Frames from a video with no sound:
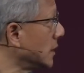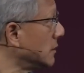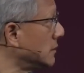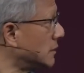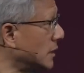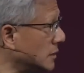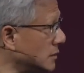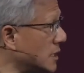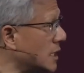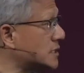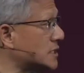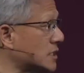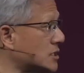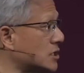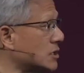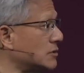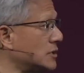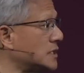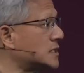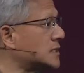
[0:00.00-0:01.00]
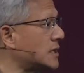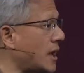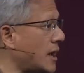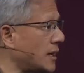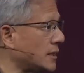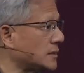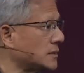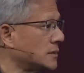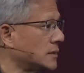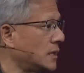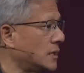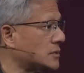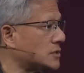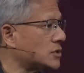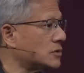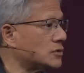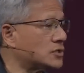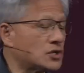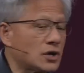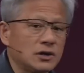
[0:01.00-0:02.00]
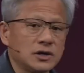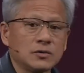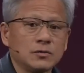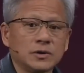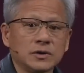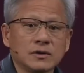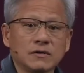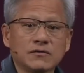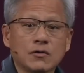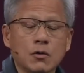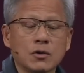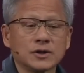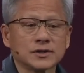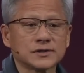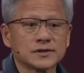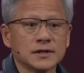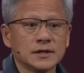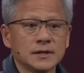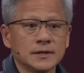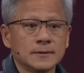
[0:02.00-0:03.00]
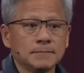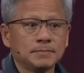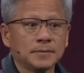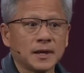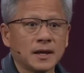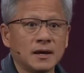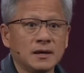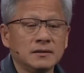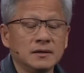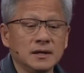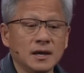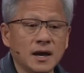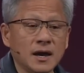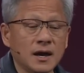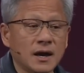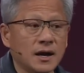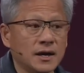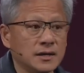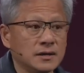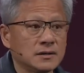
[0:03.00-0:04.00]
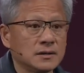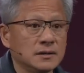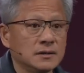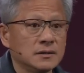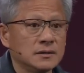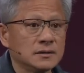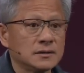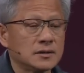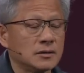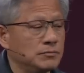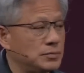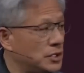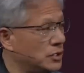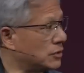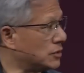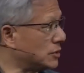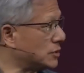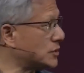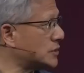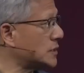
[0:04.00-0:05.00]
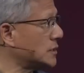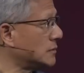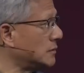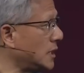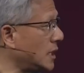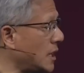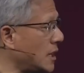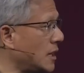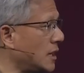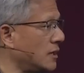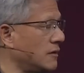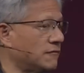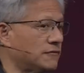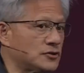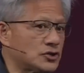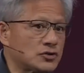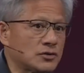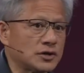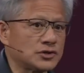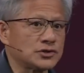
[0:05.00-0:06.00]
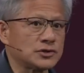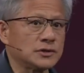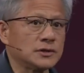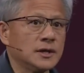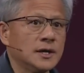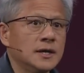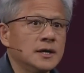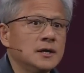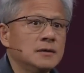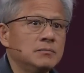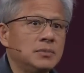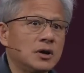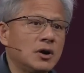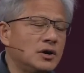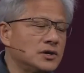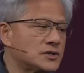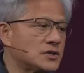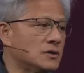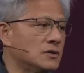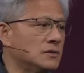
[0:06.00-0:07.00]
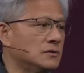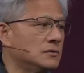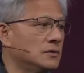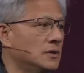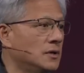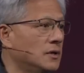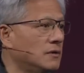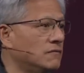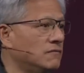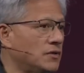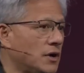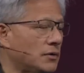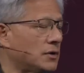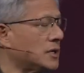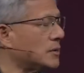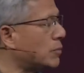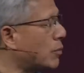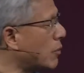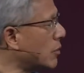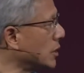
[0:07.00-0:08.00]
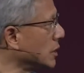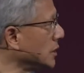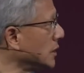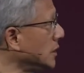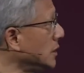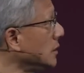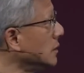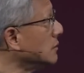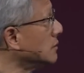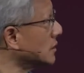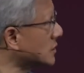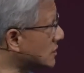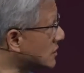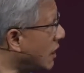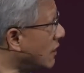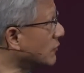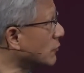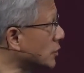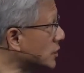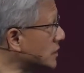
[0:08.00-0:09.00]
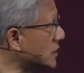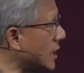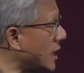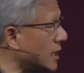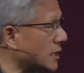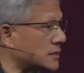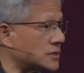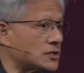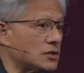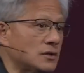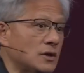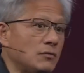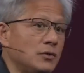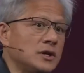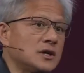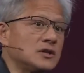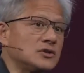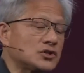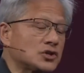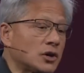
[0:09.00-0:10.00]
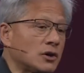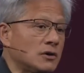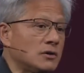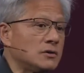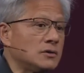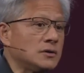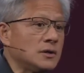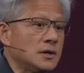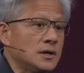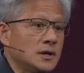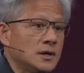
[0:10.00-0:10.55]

the necessary stack. And so starting with, of course, uh, the A I computers, the A I infrastructure, but also very importantly, the software stack, so that we can turn